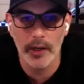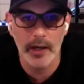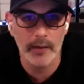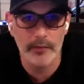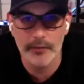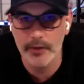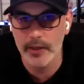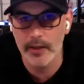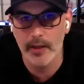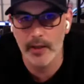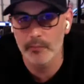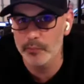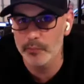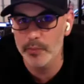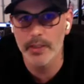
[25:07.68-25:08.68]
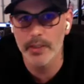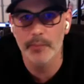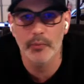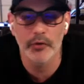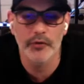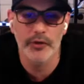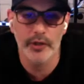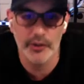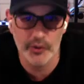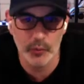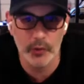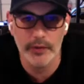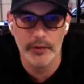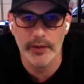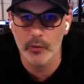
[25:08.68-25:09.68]
I'd say a big percentage of
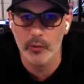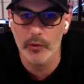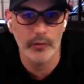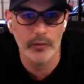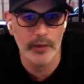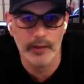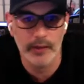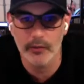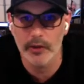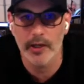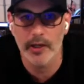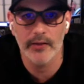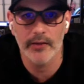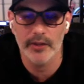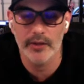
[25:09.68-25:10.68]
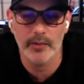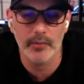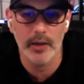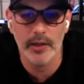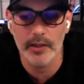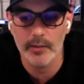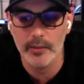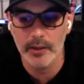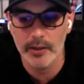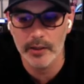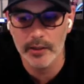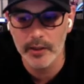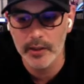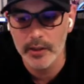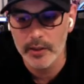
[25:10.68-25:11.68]
what they wrote never got seen by
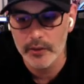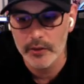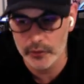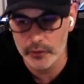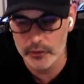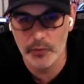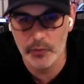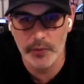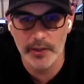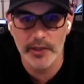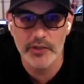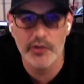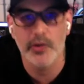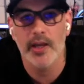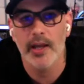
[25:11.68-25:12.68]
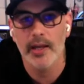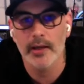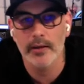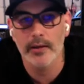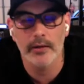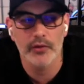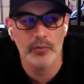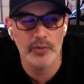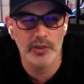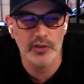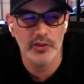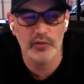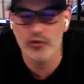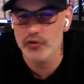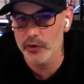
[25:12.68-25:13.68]
anybody. So just because you can doesn't mean
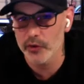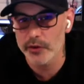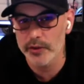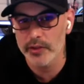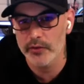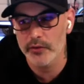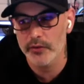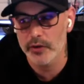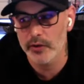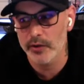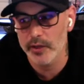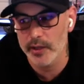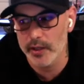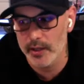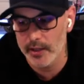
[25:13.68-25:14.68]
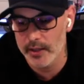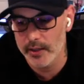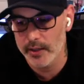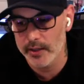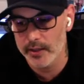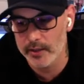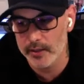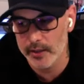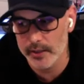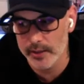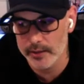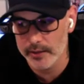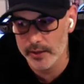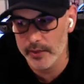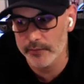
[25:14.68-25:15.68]
you should necessarily. And I
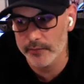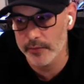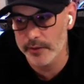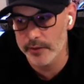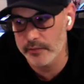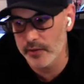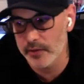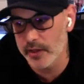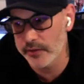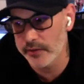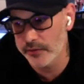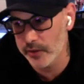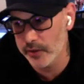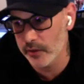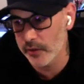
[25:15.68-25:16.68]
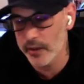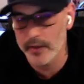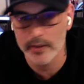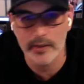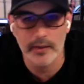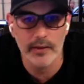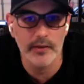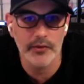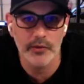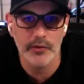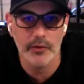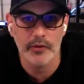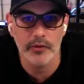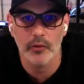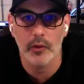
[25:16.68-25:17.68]
definitely advise to go out and get some
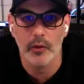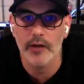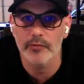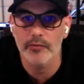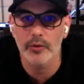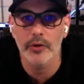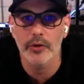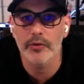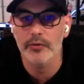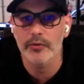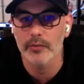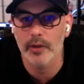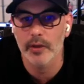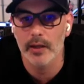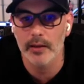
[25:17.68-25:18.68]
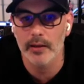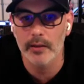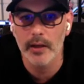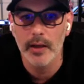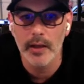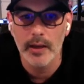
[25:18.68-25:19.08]
of those craft books and